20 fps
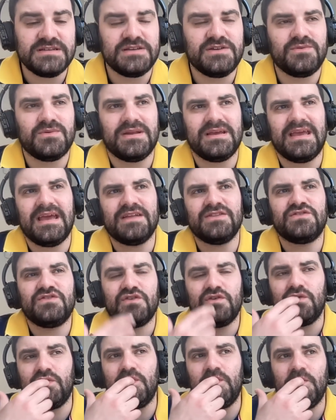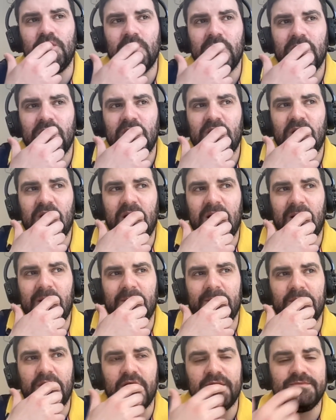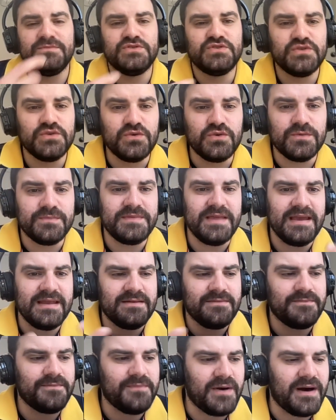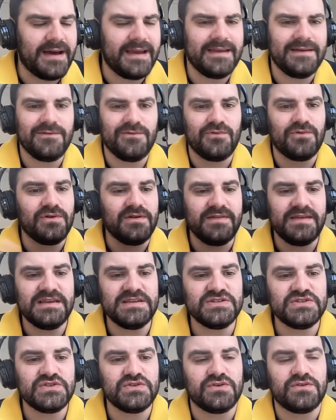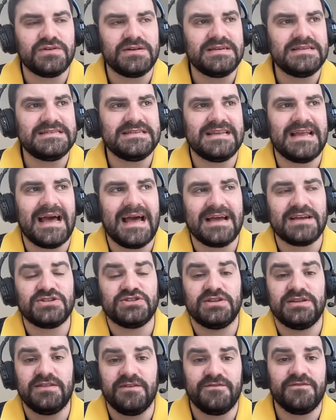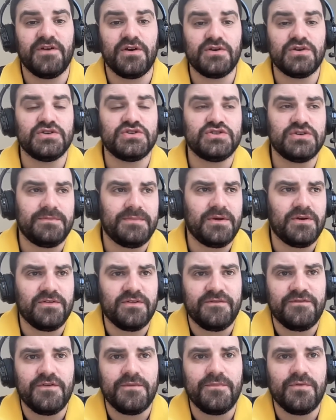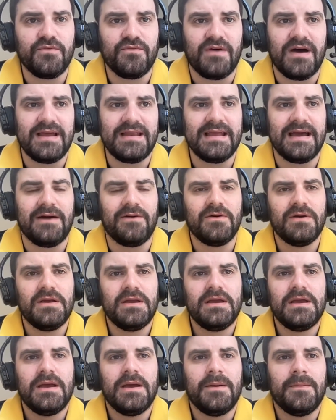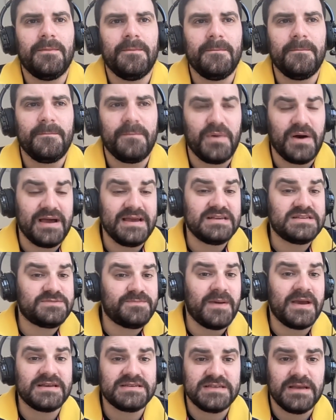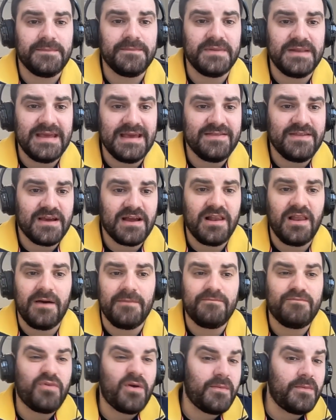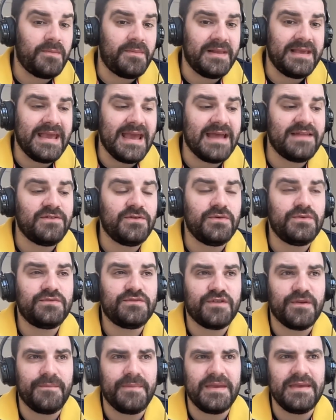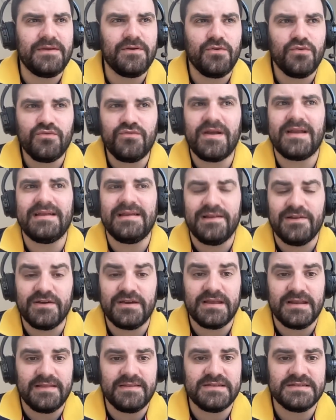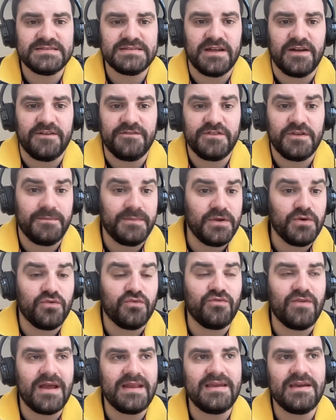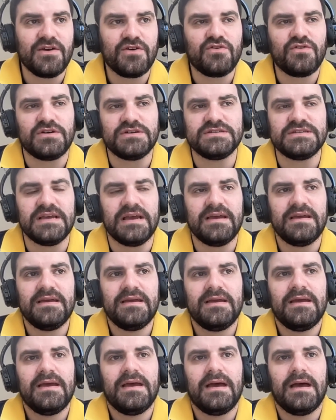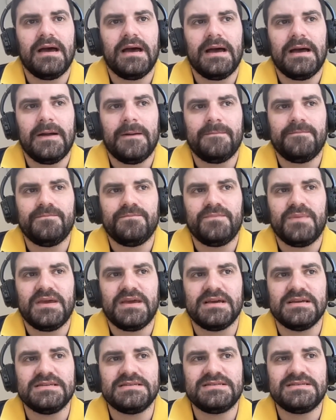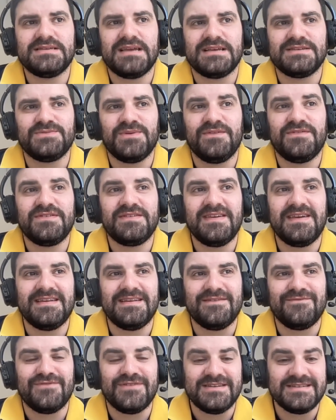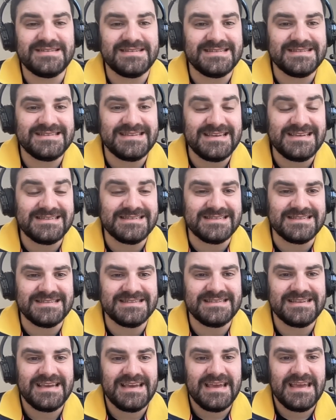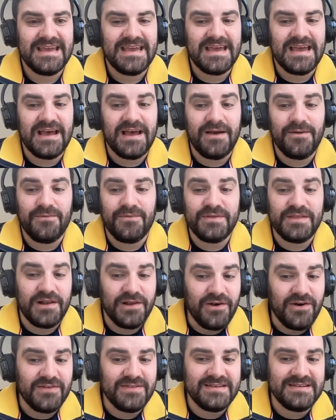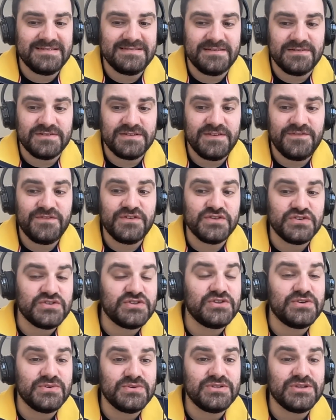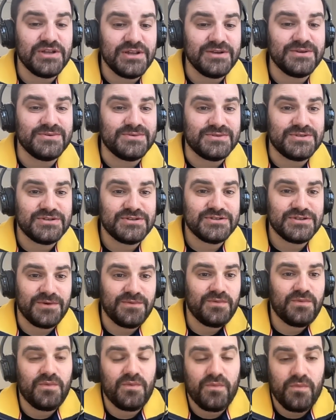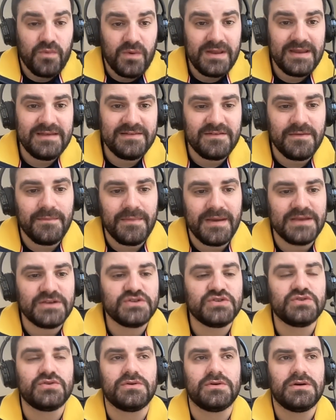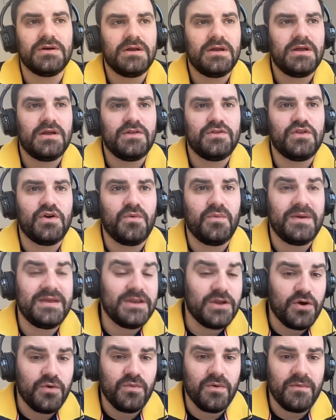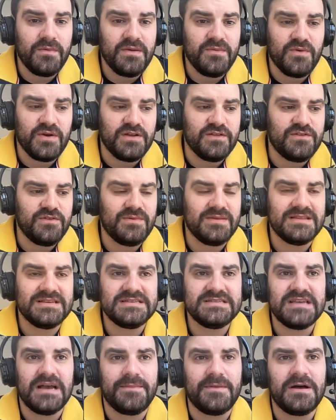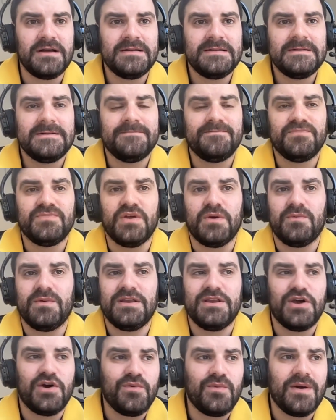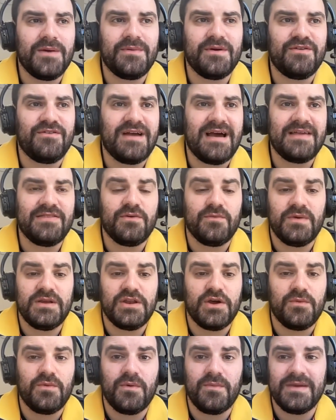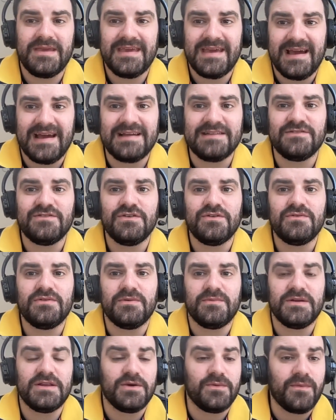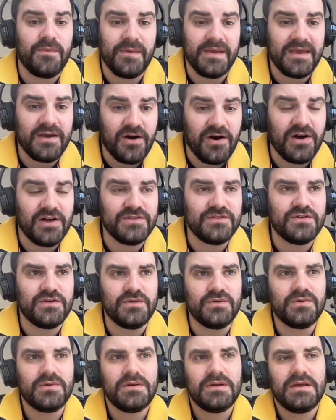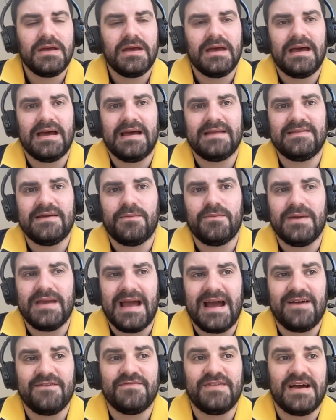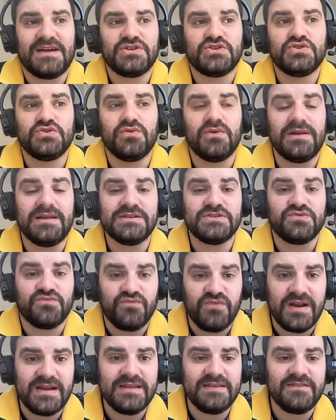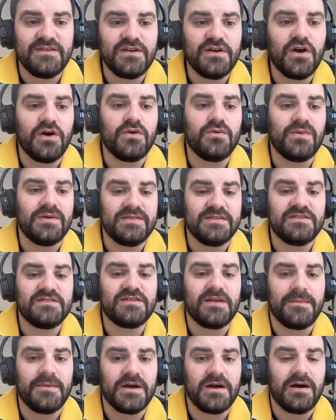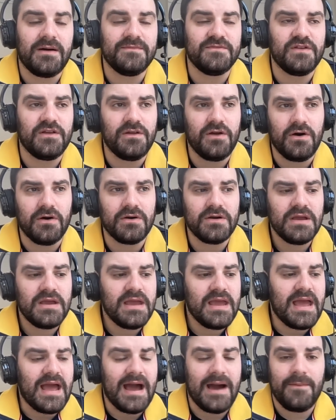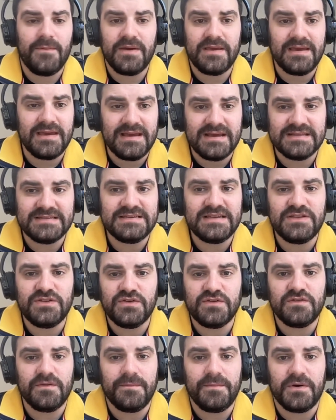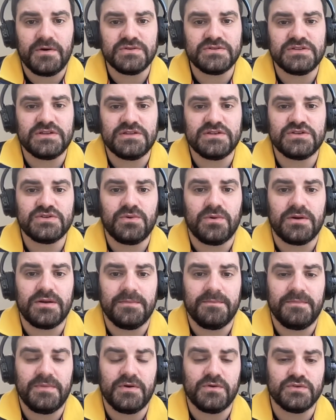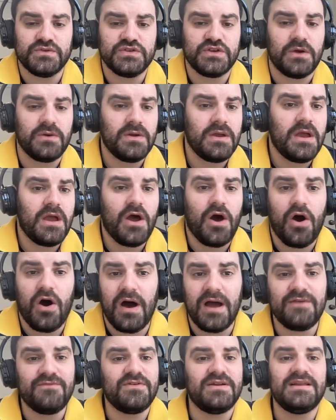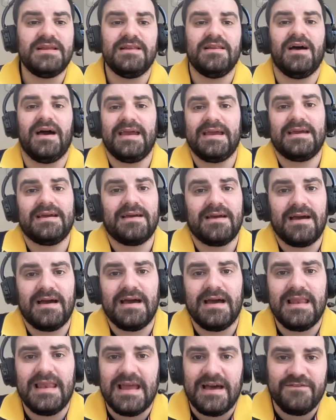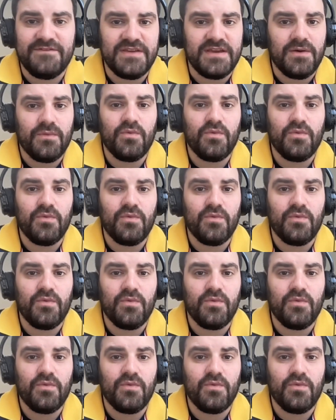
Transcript: I don't want to get too um, absorbed in by all of these stories, and that actually the focus should be on the football right now. But I expect somebody at the club, probably Edu, to be already looking at this stuff, to be already across it, um, because as we've seen in recent seasons, with a lot of these deals, if you snooze, you lose. So we need to make sure that we know what we want to do in the summer, that we know where we're at, that we know what we can do, that we know what we can't do, and that we have that shortlist ready to go when the summer comes along and we can continue to bolster the squad and build. So I really like uh, Lavia.